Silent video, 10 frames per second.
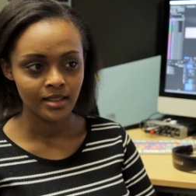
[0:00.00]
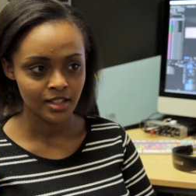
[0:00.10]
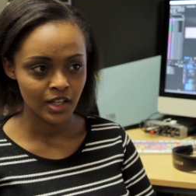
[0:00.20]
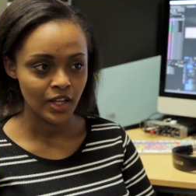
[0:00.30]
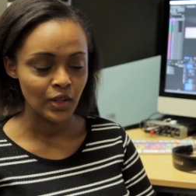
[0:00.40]

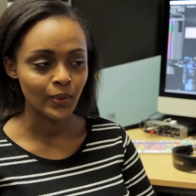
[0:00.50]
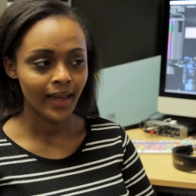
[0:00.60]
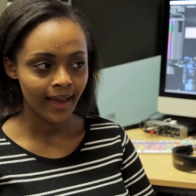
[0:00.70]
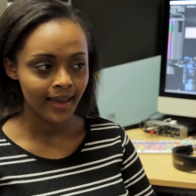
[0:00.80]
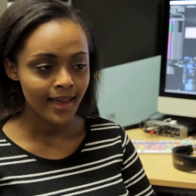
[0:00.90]
Integrate U
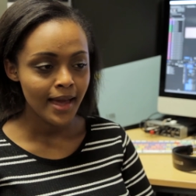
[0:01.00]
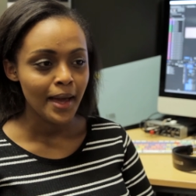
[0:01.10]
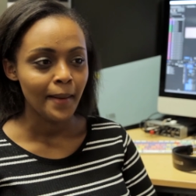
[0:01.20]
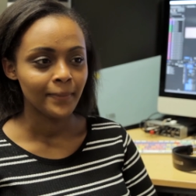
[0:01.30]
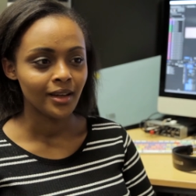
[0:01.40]
K
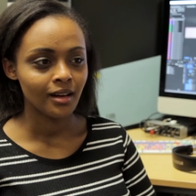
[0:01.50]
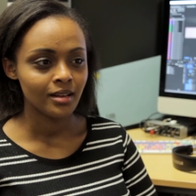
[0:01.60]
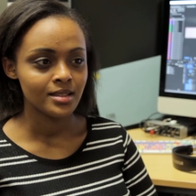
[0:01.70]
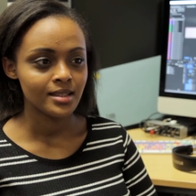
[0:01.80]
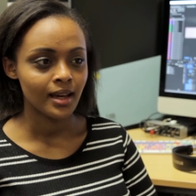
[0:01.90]

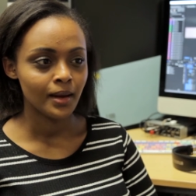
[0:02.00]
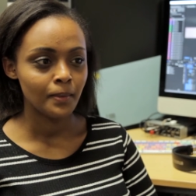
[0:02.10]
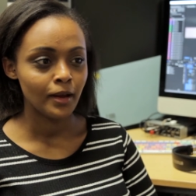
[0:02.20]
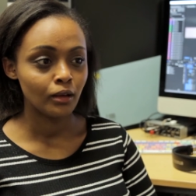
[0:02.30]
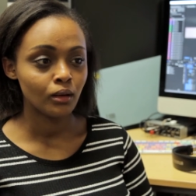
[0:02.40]
because
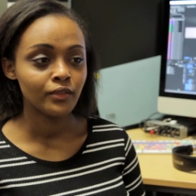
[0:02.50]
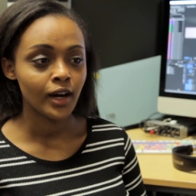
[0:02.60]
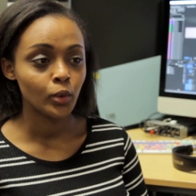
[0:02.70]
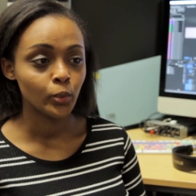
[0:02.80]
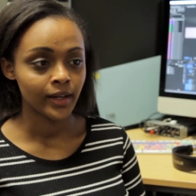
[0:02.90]
um, a lot of
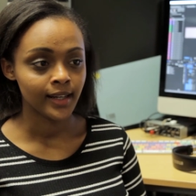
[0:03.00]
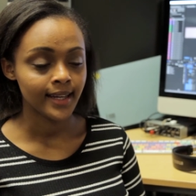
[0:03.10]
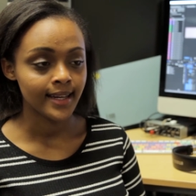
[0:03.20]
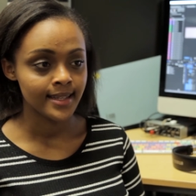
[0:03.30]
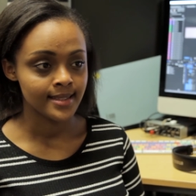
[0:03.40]
our
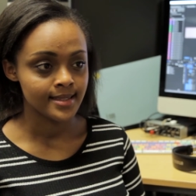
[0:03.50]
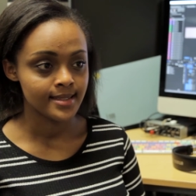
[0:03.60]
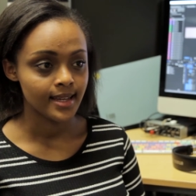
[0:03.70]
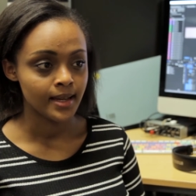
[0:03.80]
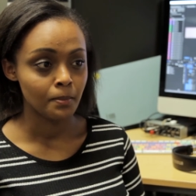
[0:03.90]
work
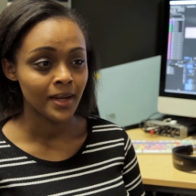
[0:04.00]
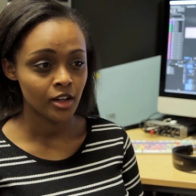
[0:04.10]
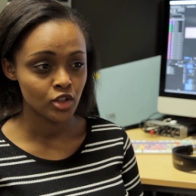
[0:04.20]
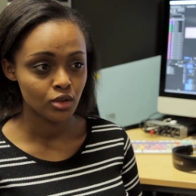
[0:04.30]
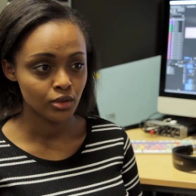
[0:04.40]
is um,
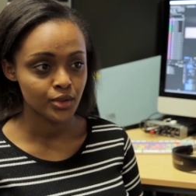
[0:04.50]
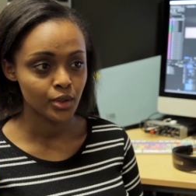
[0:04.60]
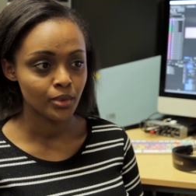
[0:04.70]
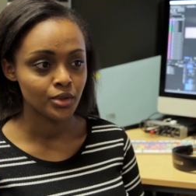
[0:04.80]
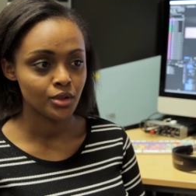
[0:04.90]
national,
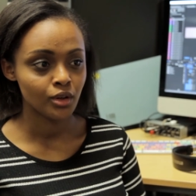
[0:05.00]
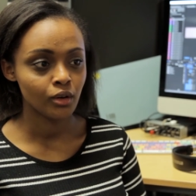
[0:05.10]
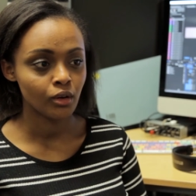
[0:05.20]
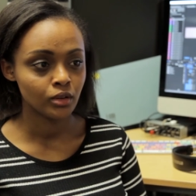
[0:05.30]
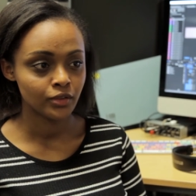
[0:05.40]
so we do
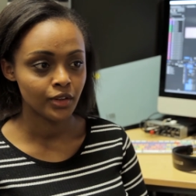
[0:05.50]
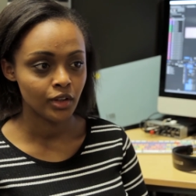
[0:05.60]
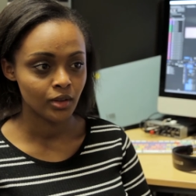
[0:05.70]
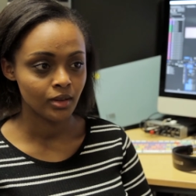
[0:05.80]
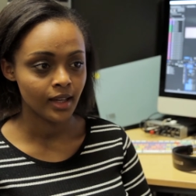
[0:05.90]
go all over the U